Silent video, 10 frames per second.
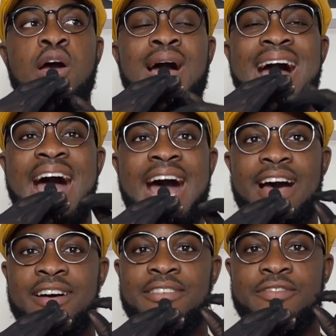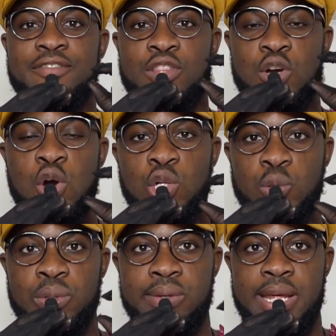have the color
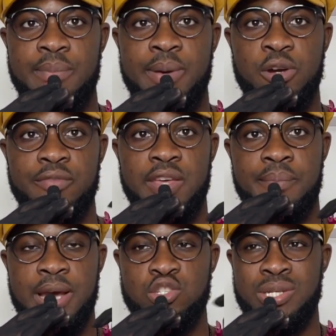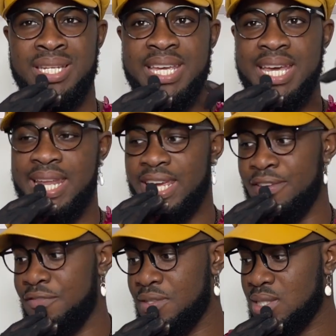wheel at the back of their mind. You can get like a
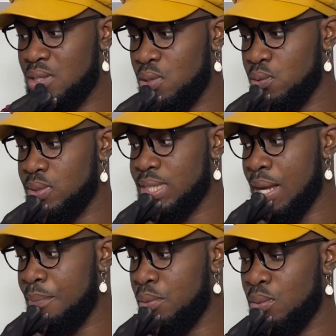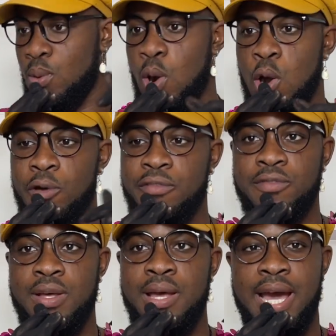physical sample of,
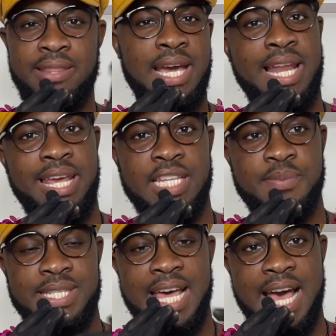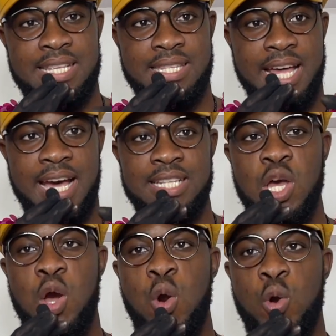I think AliExpress has that,
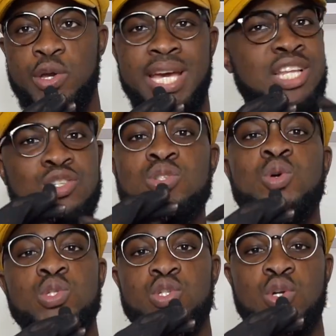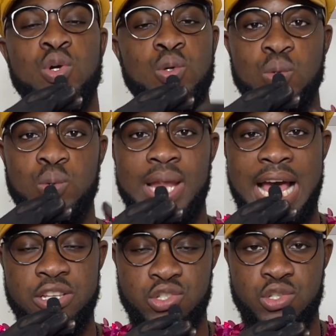or you can just go to your Google
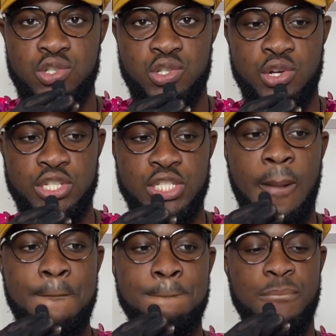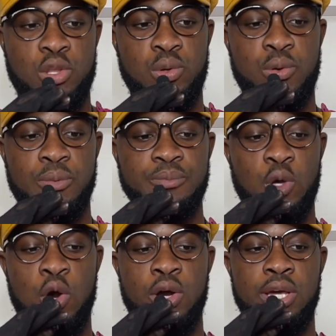and just search
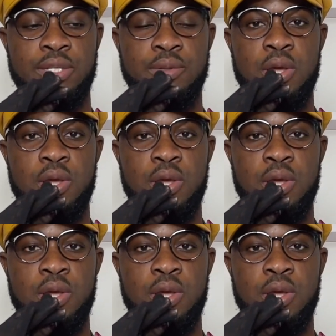on